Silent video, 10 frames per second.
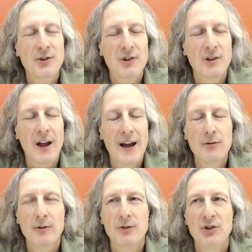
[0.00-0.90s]
as a
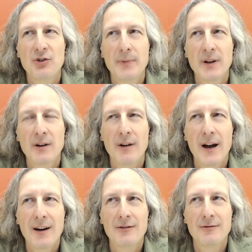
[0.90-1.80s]
language has been
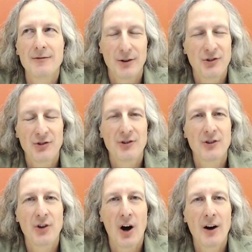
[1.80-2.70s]
around, you know, since the
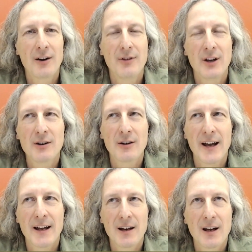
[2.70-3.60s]
dawn of the internet,